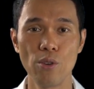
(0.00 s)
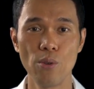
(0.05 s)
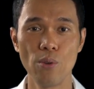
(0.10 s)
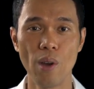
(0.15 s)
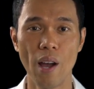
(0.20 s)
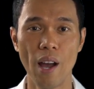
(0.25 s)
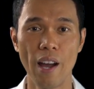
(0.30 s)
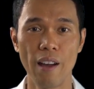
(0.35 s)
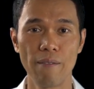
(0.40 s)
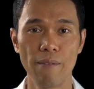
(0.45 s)
new
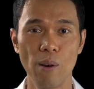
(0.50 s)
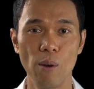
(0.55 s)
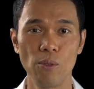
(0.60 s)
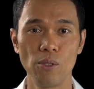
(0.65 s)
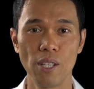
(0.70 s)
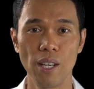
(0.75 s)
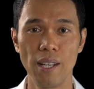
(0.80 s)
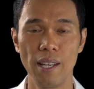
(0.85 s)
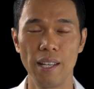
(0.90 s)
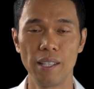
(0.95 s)
iPhone
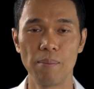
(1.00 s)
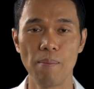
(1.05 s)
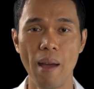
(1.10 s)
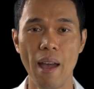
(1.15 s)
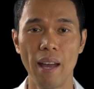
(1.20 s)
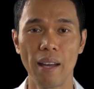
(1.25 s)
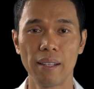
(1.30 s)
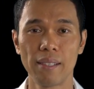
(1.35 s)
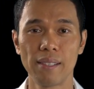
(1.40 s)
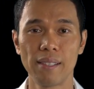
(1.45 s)
XS
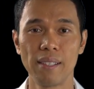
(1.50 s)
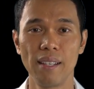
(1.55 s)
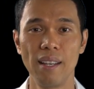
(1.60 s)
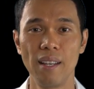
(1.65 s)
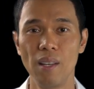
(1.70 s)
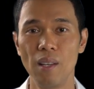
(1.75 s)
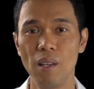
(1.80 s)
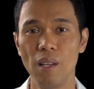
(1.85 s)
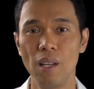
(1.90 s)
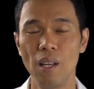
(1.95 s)
Max.
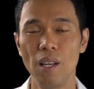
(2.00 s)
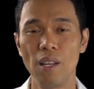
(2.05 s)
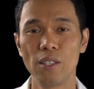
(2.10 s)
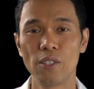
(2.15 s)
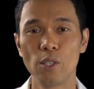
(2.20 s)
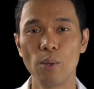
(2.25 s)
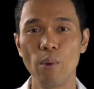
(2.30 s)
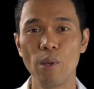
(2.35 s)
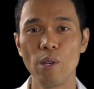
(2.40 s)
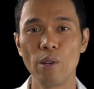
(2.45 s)

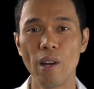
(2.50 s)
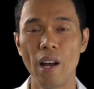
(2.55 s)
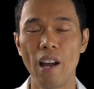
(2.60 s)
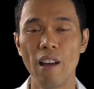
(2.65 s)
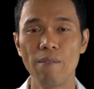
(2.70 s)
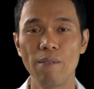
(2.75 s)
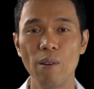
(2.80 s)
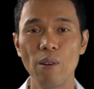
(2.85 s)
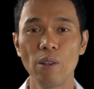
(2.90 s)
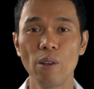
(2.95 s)
So when your
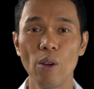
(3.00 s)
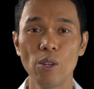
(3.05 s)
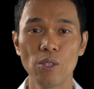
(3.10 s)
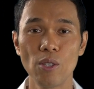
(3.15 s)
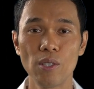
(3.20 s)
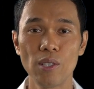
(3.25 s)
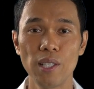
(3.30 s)
iPhone goes to